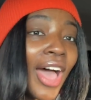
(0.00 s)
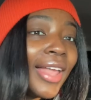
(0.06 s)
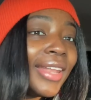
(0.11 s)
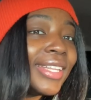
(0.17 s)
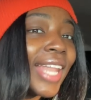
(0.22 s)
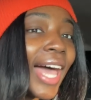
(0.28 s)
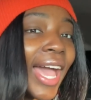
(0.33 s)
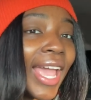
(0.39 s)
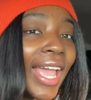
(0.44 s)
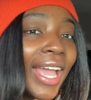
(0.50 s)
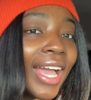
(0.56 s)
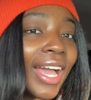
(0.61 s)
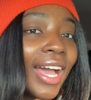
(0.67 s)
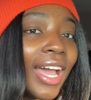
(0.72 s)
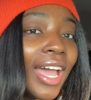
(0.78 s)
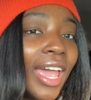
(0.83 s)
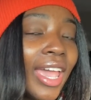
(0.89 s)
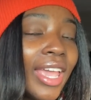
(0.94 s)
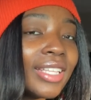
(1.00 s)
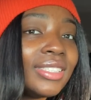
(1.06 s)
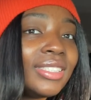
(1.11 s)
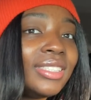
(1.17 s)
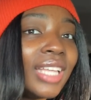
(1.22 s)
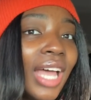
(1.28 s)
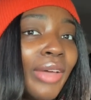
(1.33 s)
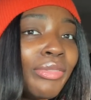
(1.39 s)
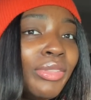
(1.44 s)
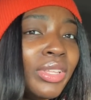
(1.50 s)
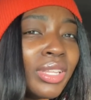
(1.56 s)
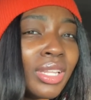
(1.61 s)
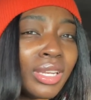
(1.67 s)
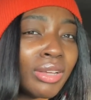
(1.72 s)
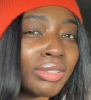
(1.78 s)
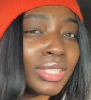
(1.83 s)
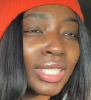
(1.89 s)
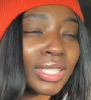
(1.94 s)
like it's definitely the
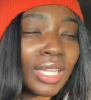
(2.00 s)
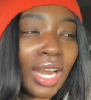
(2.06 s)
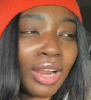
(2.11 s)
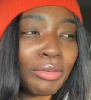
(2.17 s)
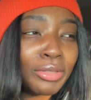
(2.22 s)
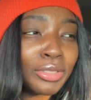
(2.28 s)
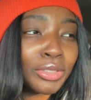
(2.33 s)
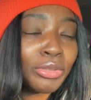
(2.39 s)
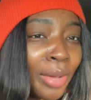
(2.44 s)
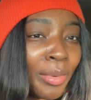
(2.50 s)
nail tech that I went to.